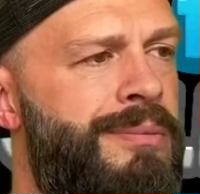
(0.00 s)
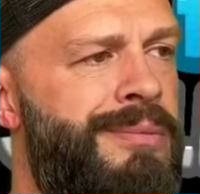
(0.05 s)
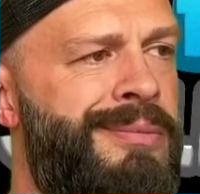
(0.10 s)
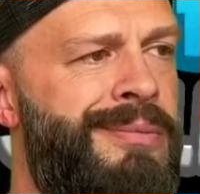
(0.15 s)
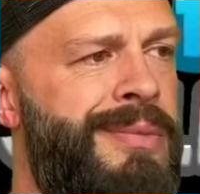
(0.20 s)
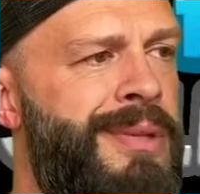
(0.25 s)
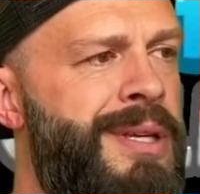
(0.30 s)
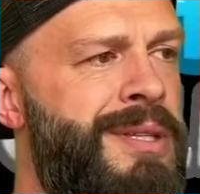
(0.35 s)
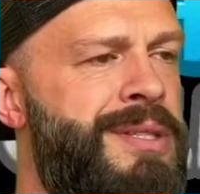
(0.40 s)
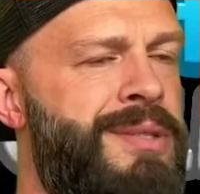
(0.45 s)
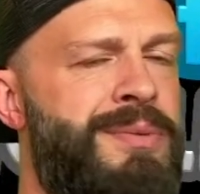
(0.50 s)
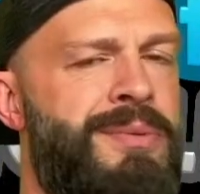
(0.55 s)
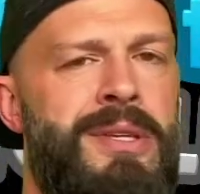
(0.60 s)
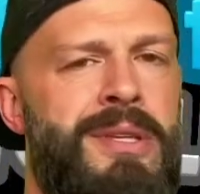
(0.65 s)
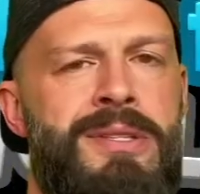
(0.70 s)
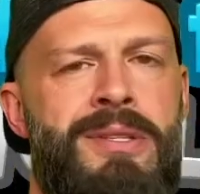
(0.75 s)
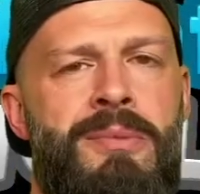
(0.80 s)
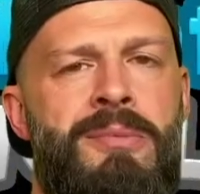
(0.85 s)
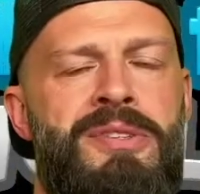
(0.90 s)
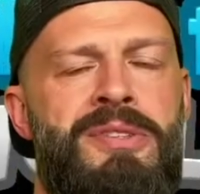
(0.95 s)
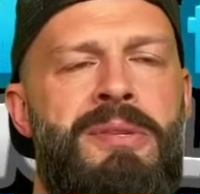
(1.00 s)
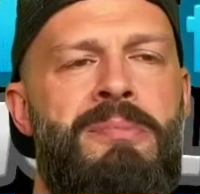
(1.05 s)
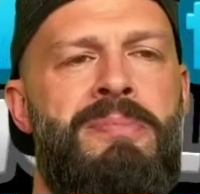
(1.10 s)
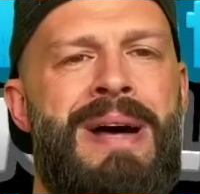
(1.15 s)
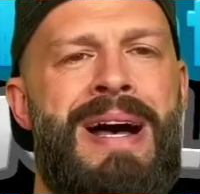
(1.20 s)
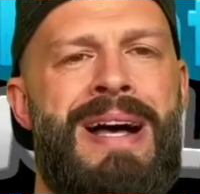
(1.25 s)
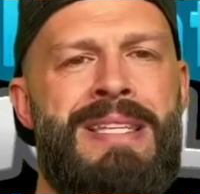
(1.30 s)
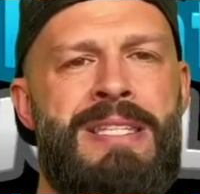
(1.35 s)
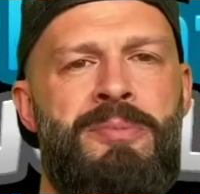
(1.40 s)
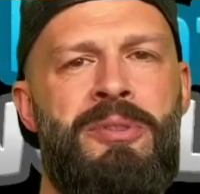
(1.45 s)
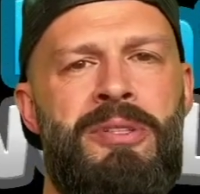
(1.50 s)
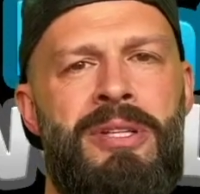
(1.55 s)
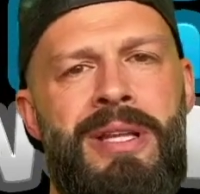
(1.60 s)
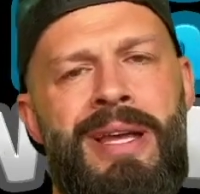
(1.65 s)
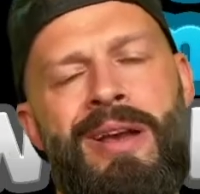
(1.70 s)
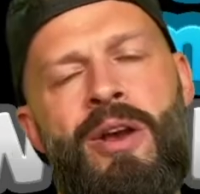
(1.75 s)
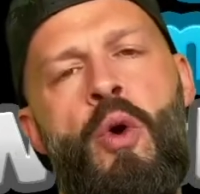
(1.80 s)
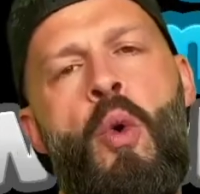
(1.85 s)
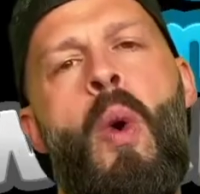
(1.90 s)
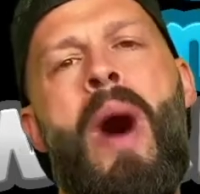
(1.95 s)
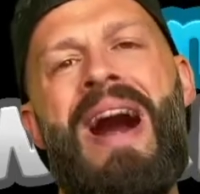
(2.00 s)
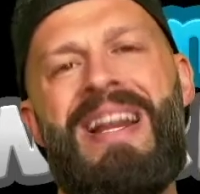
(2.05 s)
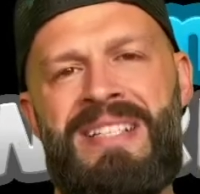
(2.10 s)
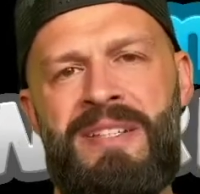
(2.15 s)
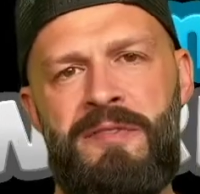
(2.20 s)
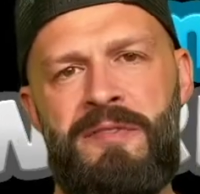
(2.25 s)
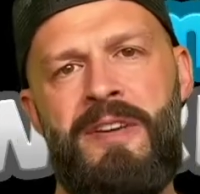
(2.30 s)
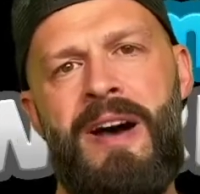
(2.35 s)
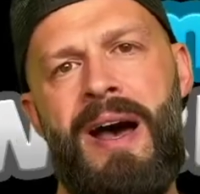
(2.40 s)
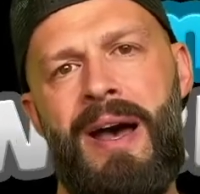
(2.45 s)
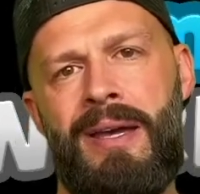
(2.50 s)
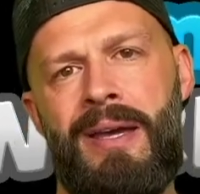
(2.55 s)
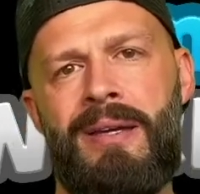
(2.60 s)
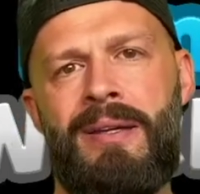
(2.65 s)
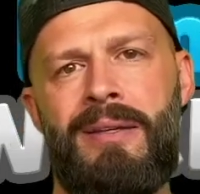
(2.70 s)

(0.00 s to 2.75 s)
It's almost impossible to like quantify